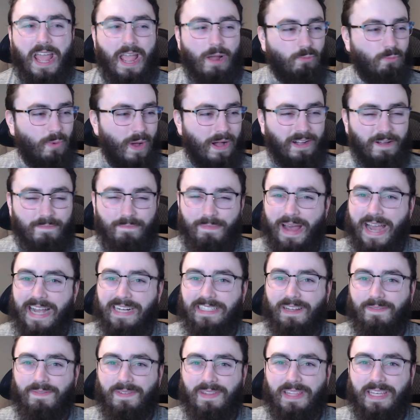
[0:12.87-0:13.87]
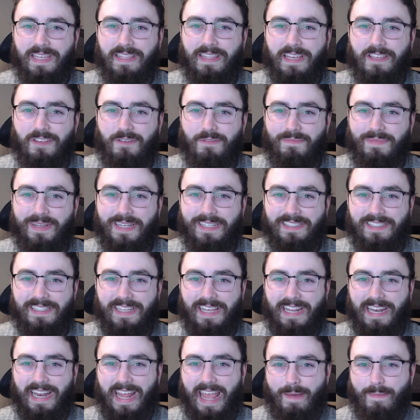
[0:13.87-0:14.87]
and welcome back to everything that you missed
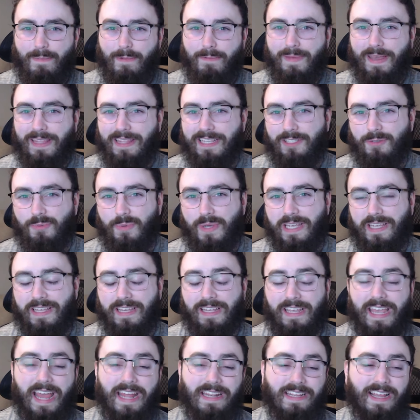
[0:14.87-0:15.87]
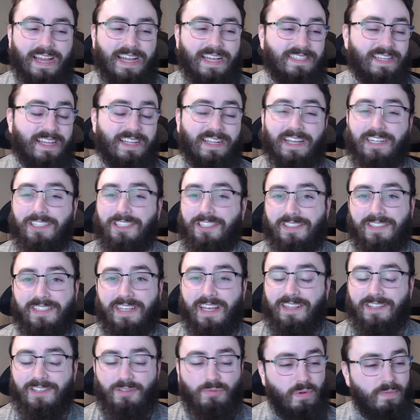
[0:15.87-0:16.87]
in M M A this week. Again, guys, like I just
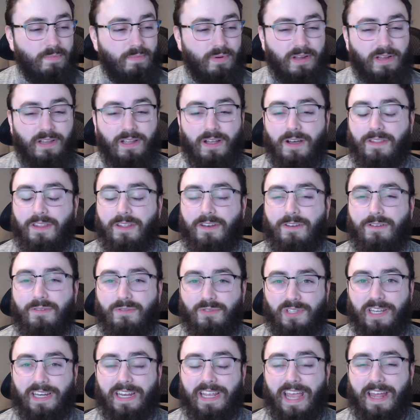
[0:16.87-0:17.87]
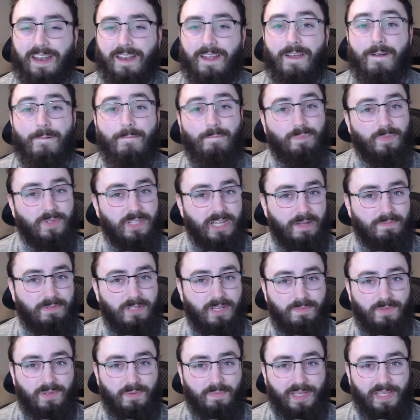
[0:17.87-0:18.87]
said, so we bring you all the news. And again,
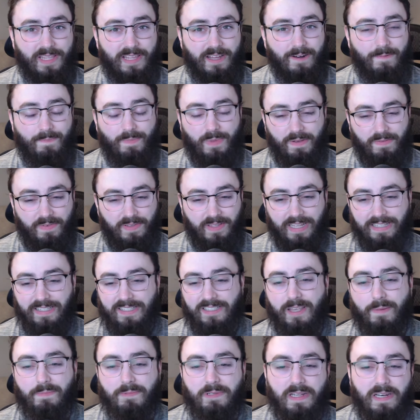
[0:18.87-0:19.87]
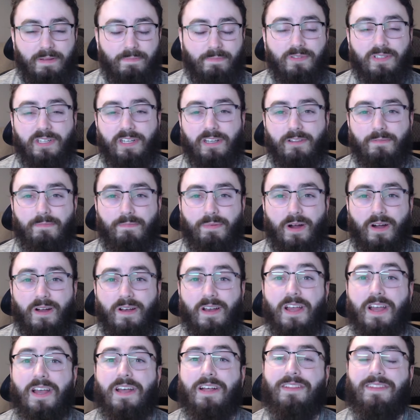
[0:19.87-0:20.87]
timestamps will be there if you'd like to skip to any particular
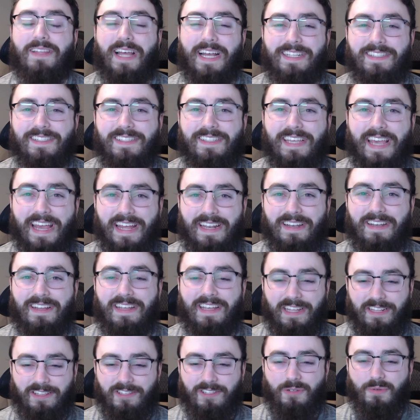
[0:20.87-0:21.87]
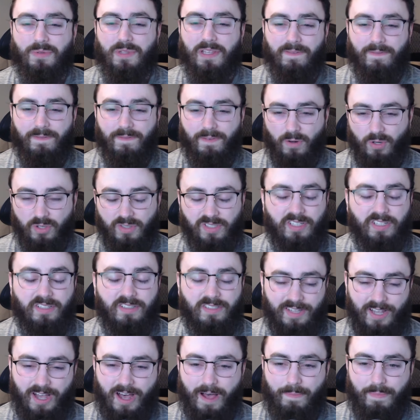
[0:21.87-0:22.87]
part. Let's get into the first
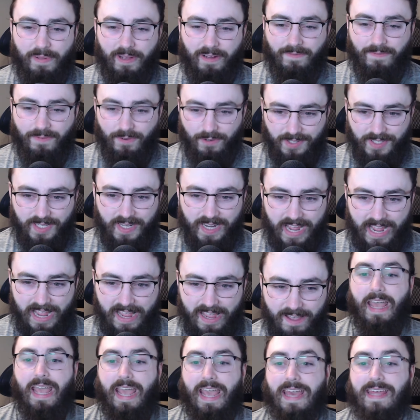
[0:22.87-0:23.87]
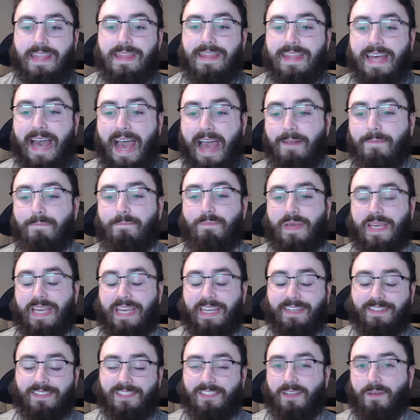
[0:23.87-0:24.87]
topic for today. And that
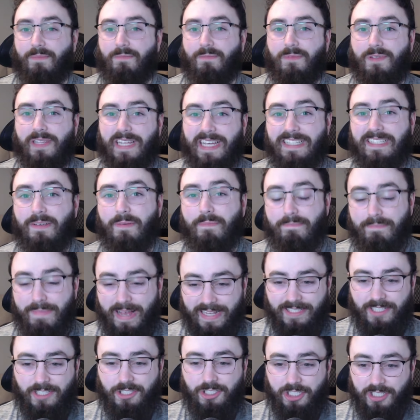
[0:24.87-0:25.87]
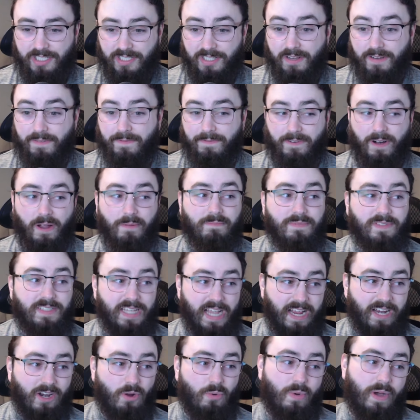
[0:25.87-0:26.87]
being some leaked messages from
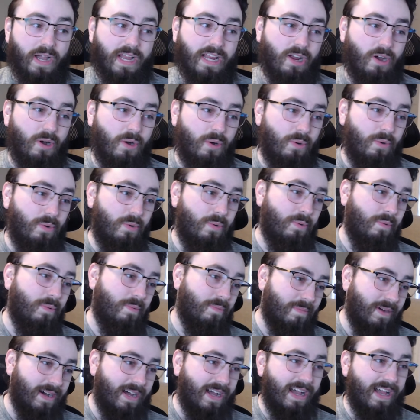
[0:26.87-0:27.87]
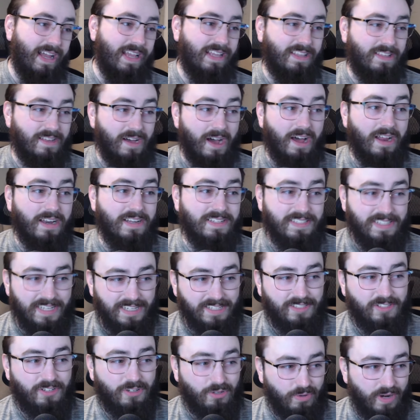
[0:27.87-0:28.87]
Dana White. Oh my god, is
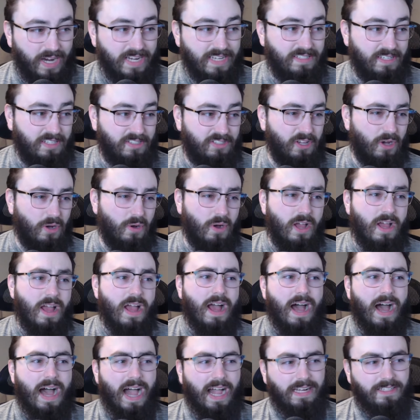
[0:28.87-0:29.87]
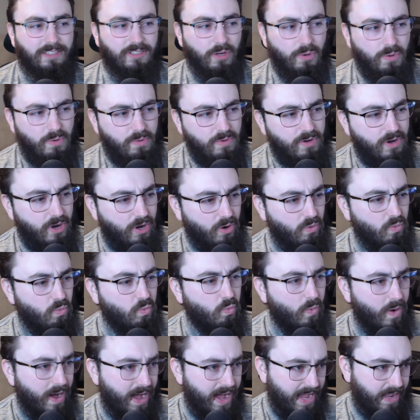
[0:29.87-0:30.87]
this crazy? So I don't know
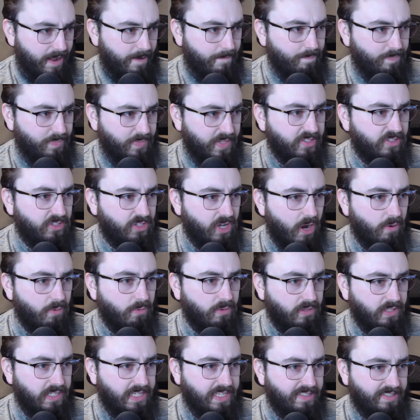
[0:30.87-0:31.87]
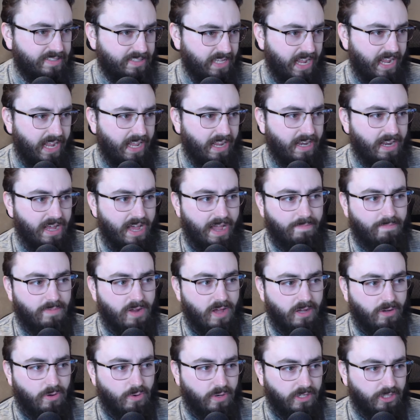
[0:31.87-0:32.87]
why this got released, and I'm
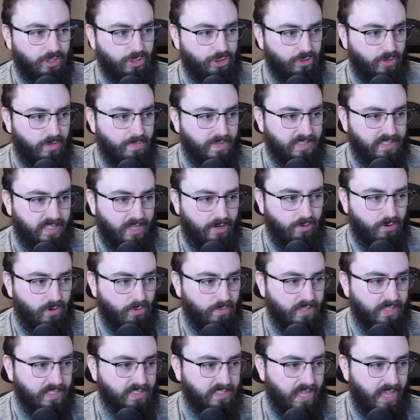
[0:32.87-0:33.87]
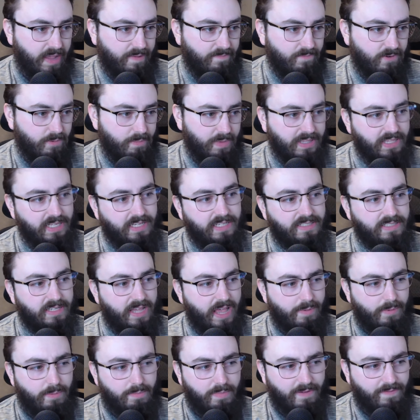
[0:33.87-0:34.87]
not going to show you because I don't know where this came from. I think it's
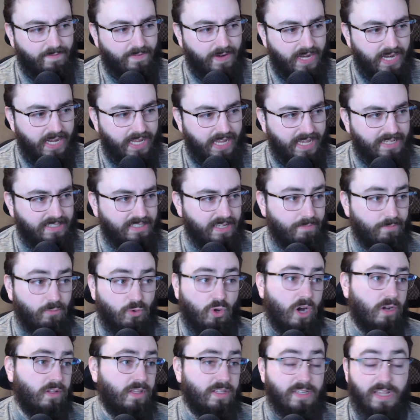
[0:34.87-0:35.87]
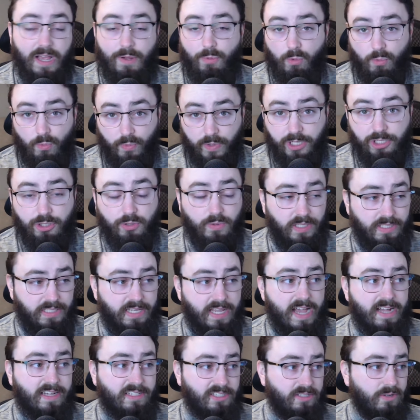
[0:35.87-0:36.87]
M M A Fighting S M. Regardless, I will read you the
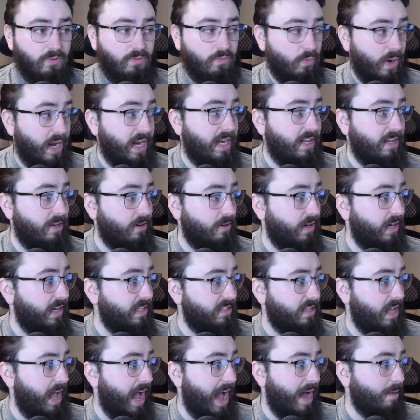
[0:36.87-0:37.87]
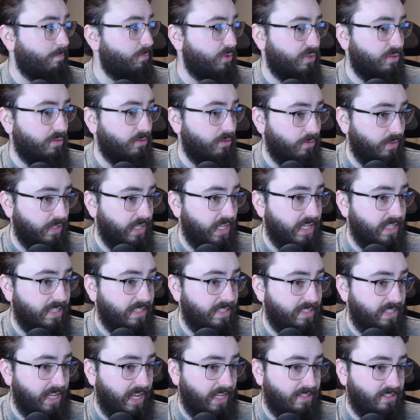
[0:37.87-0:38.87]
text right here, and it's absolutely
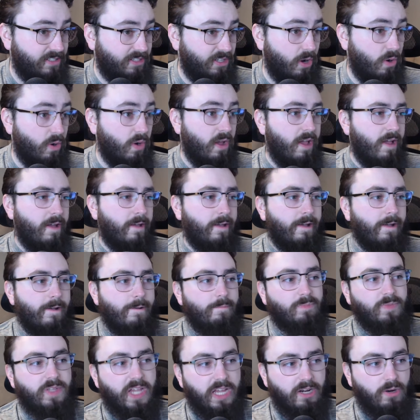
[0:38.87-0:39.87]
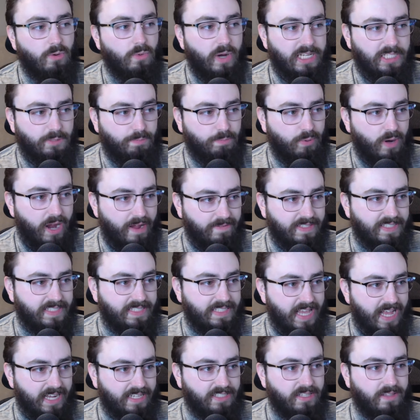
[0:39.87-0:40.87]
insane. So, Dana White's private
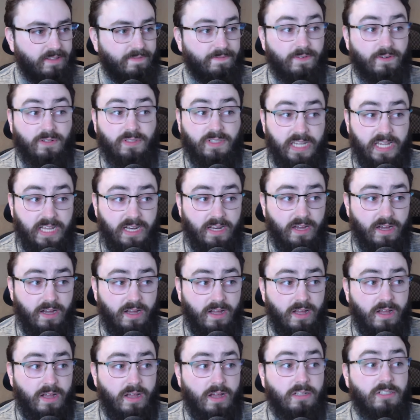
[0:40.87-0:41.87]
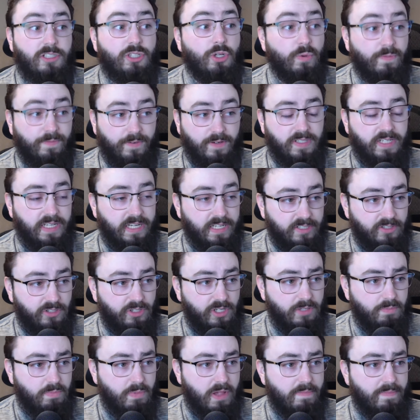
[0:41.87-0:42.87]
text to the Fertitta, to Fertitta,
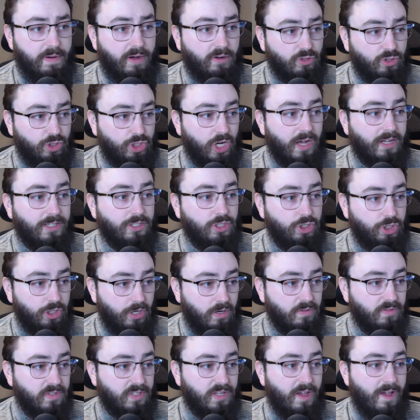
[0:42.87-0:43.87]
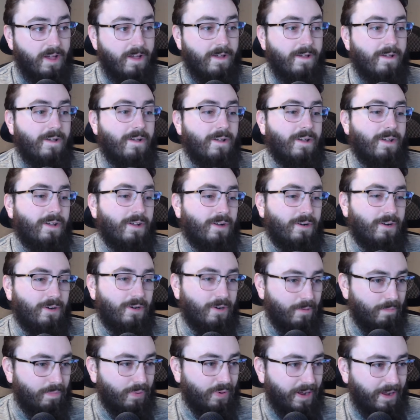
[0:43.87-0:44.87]
excuse me, about John Jones.
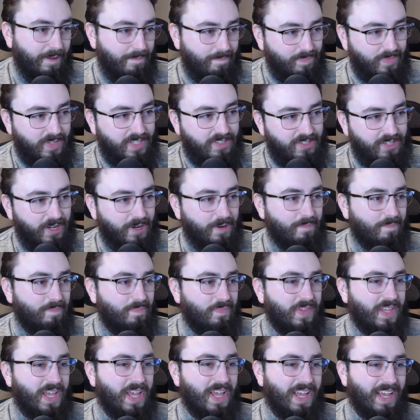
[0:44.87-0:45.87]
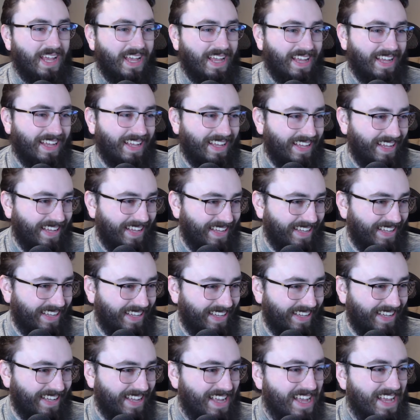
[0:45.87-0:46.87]
Oh boy. So,
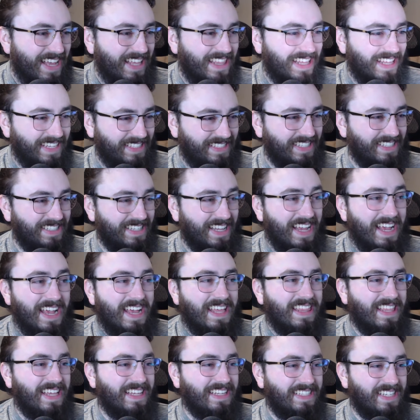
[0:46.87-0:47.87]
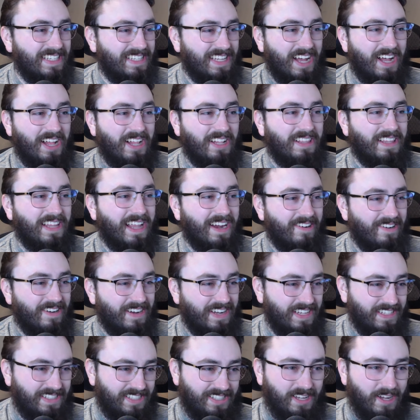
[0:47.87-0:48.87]
this is this is
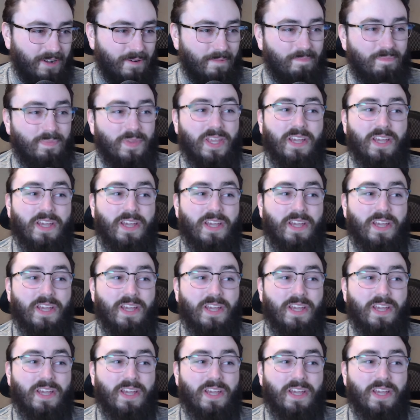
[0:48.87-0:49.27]
hilarious. So,